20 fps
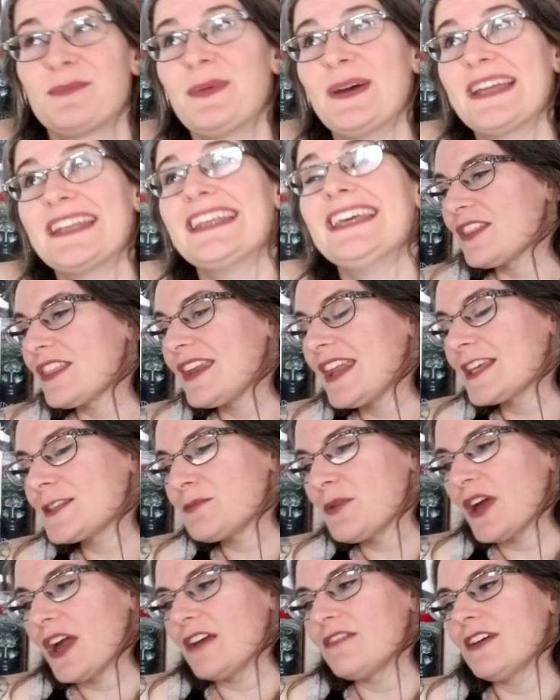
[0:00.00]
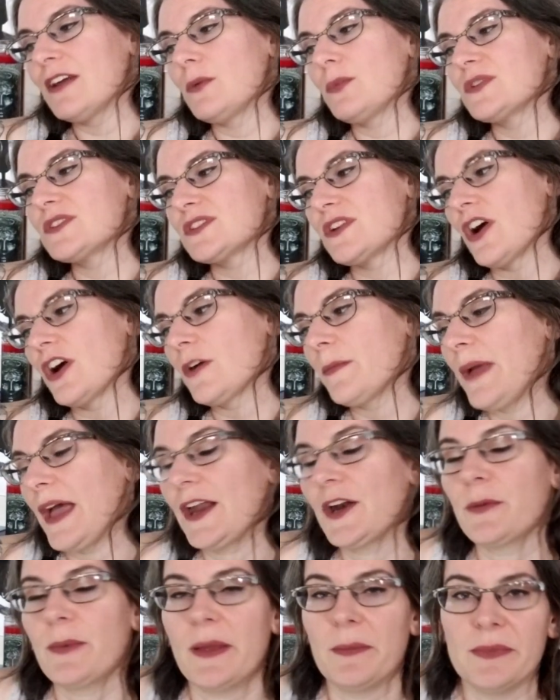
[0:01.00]
But the next book I read was Dark
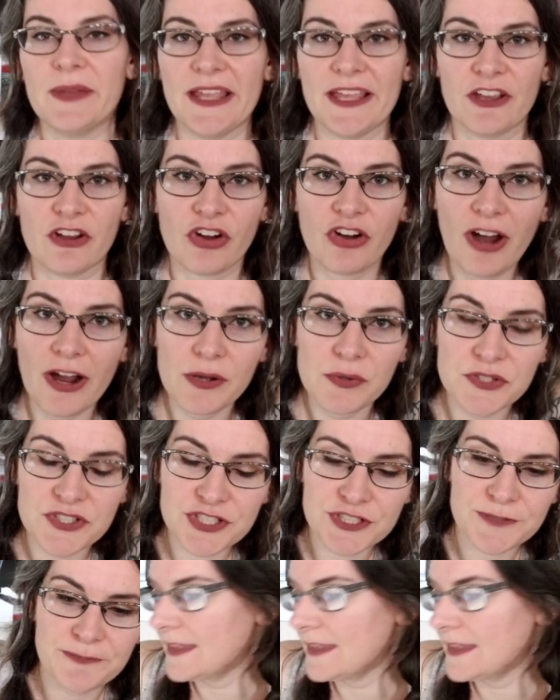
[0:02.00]
Matter by Blake Crouch.